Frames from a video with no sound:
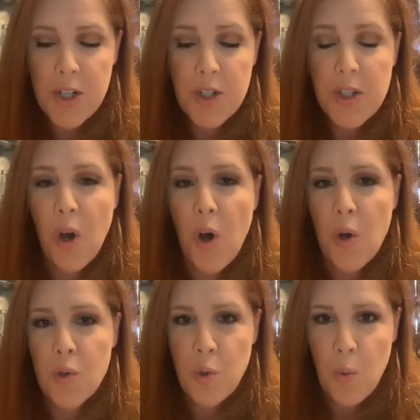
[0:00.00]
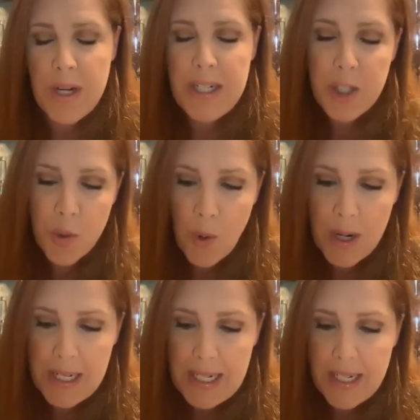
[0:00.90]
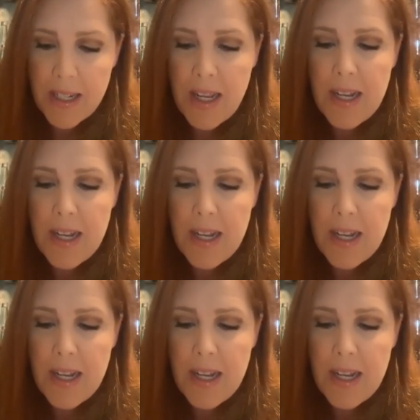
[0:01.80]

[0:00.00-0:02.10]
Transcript: It's called 2020